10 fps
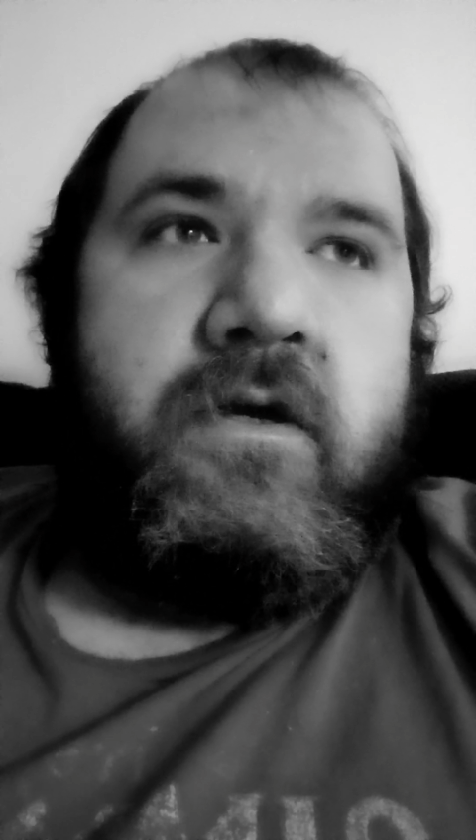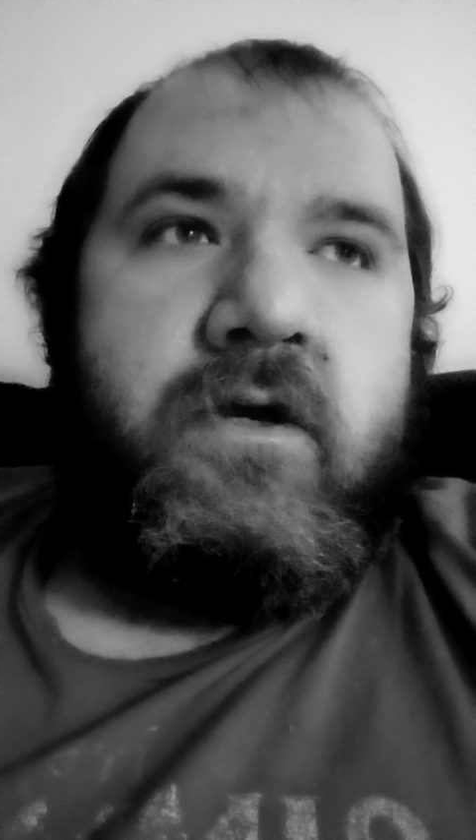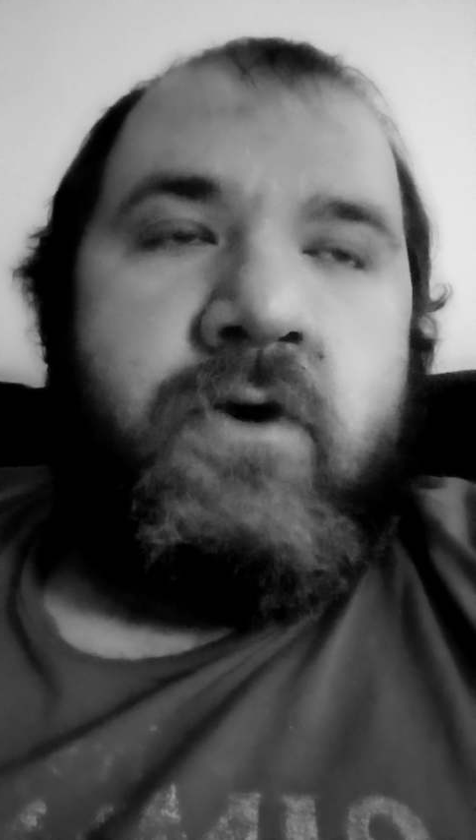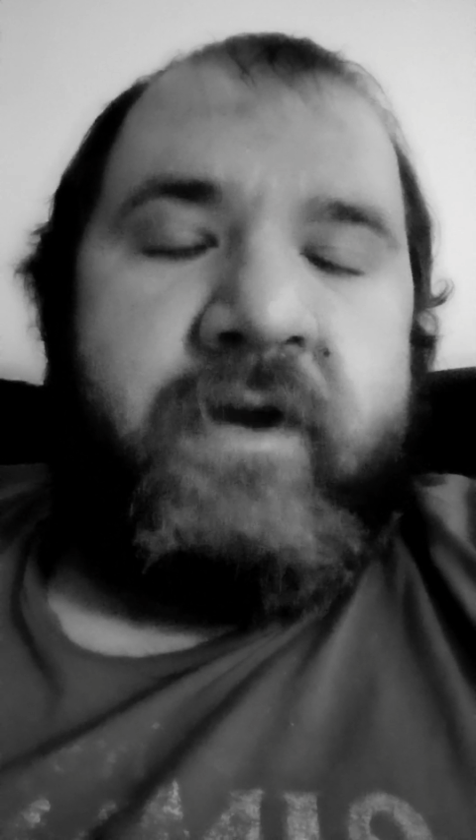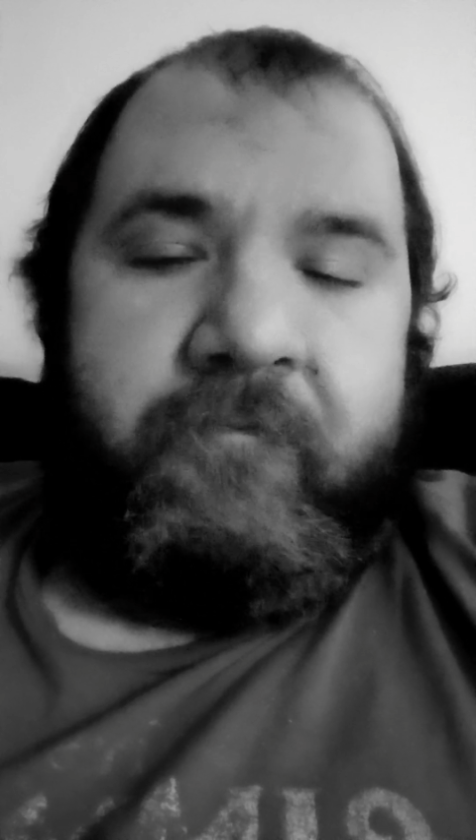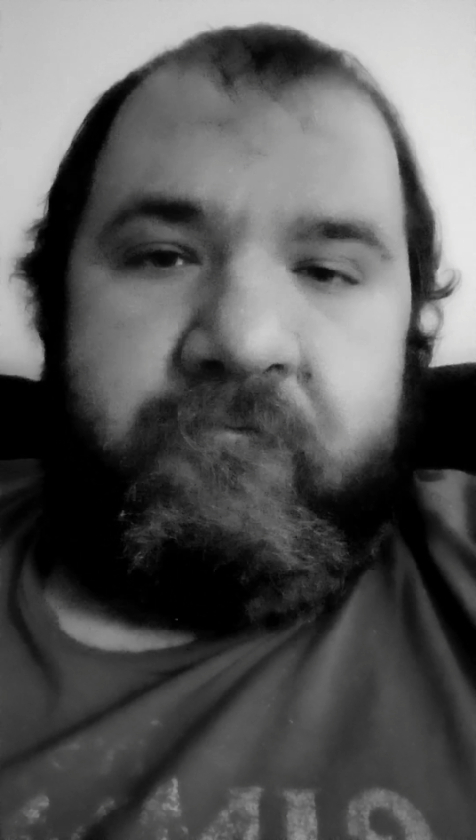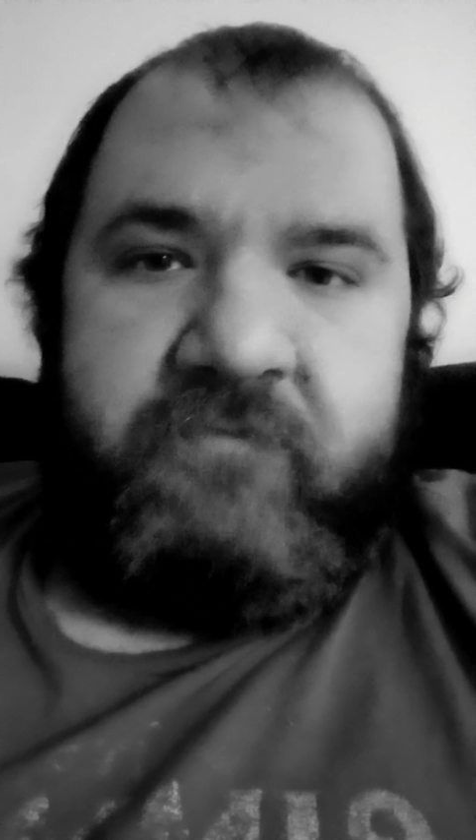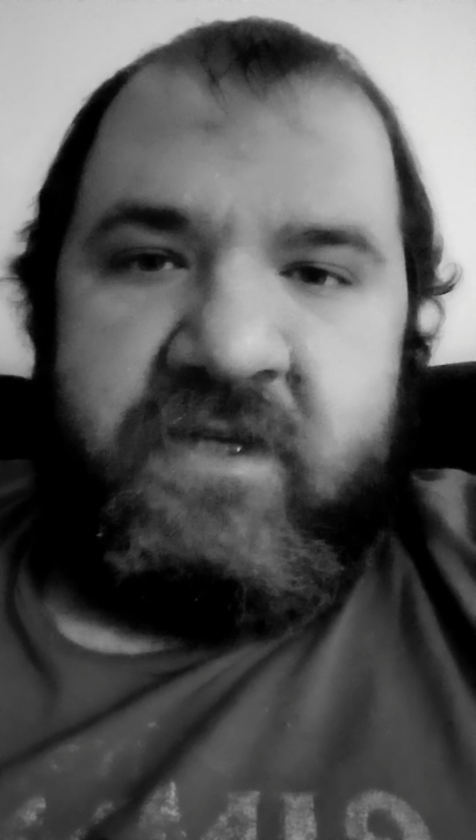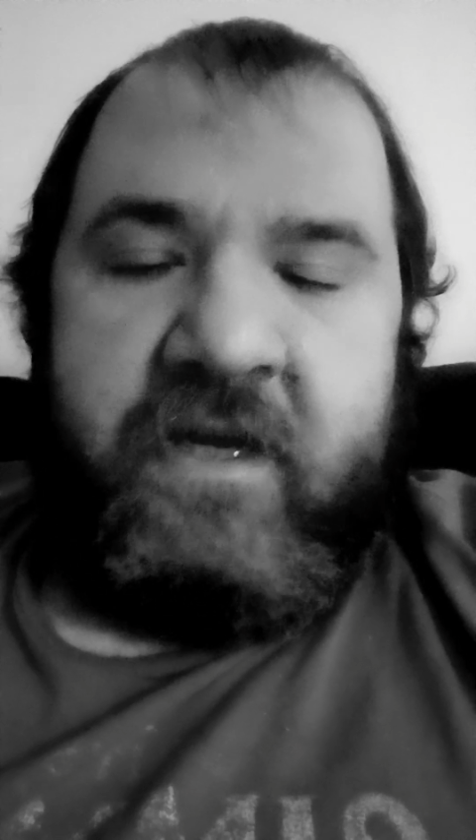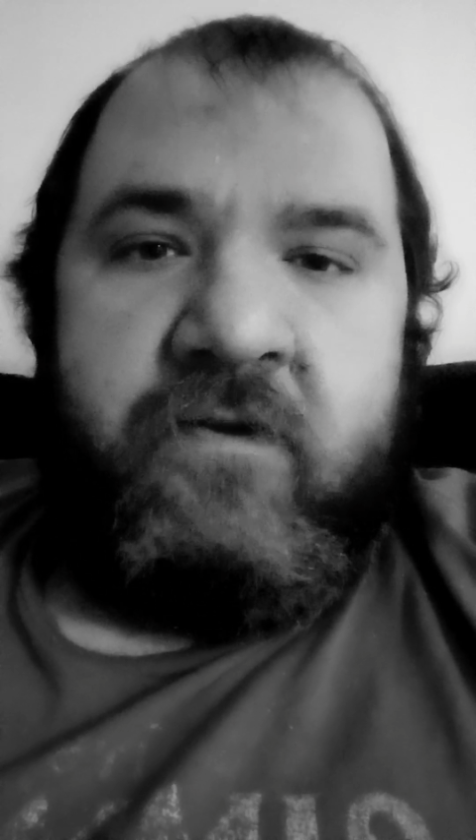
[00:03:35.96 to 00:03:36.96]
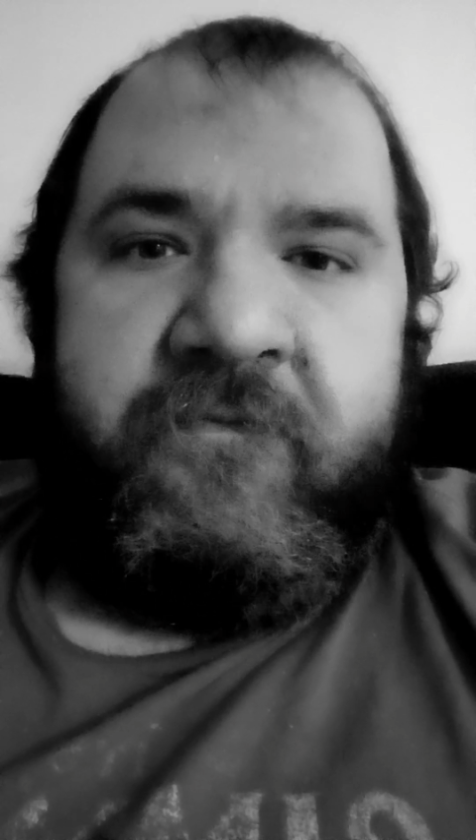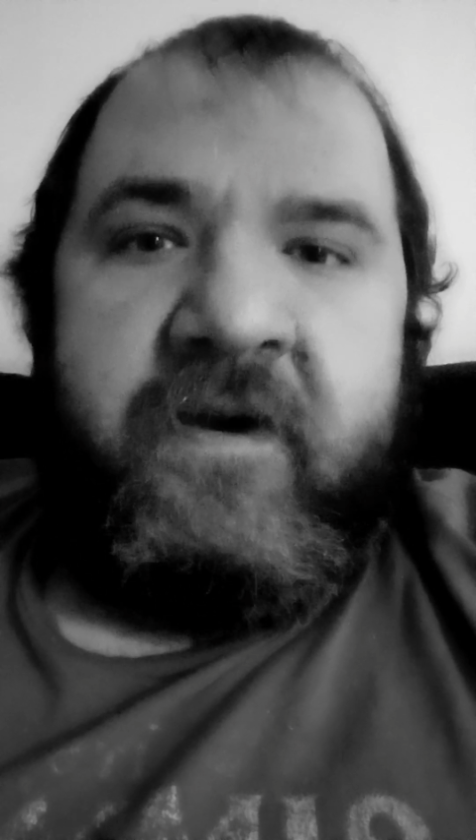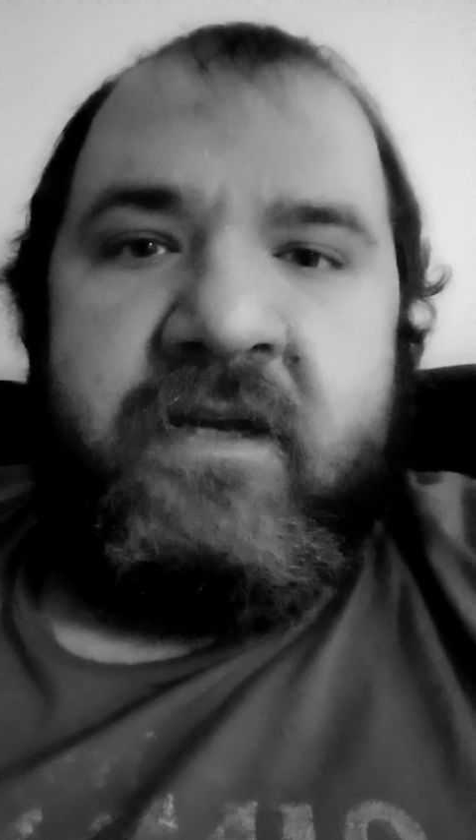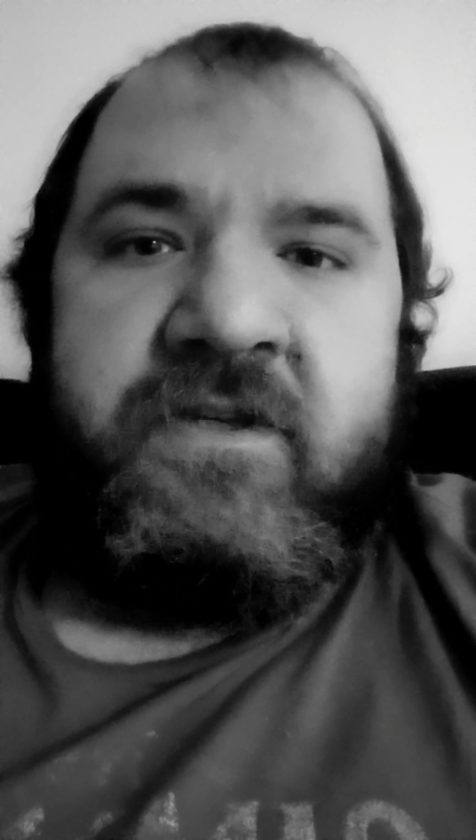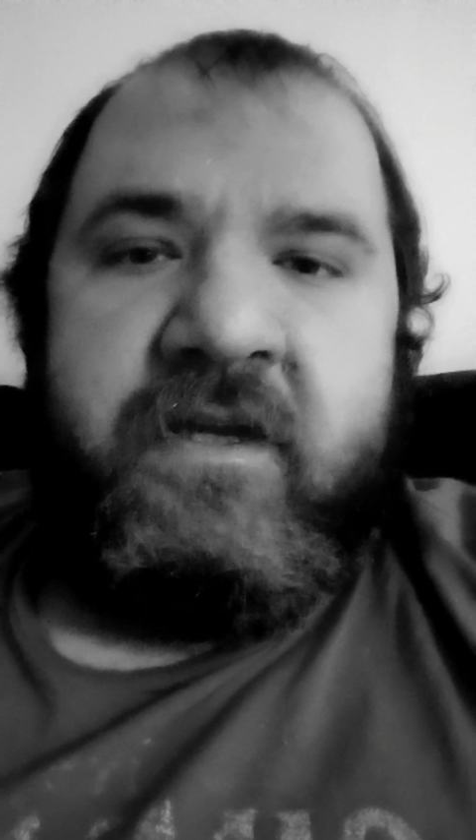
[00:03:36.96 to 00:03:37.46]
Okay, Senator
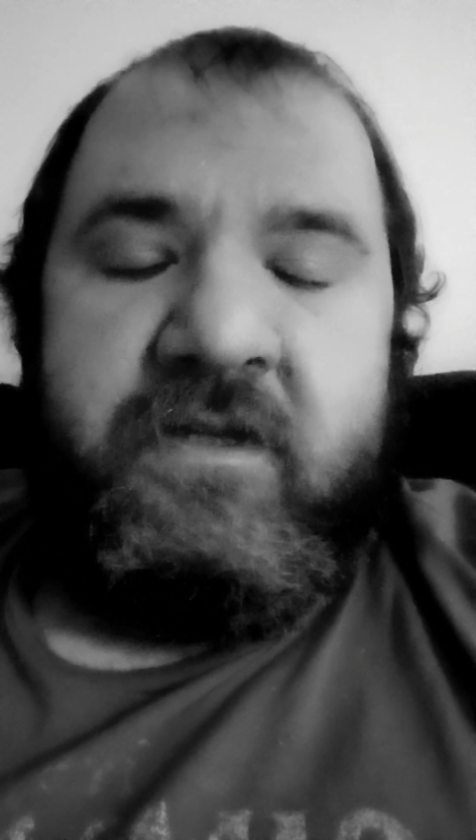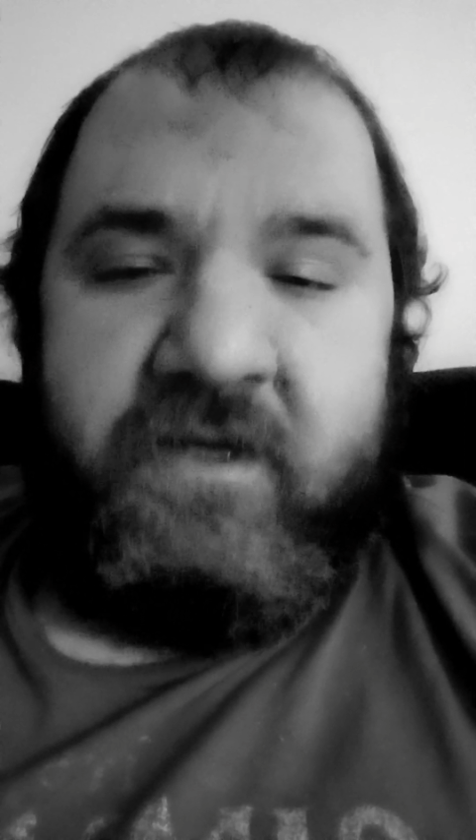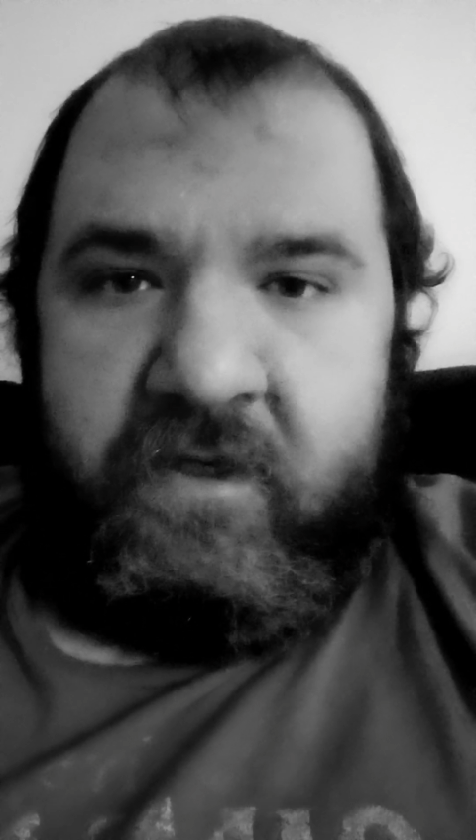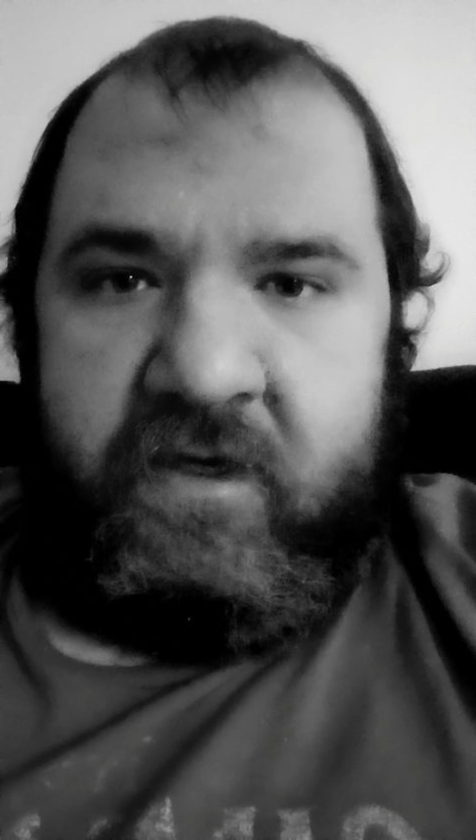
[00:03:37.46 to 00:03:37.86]
Feinstein's in the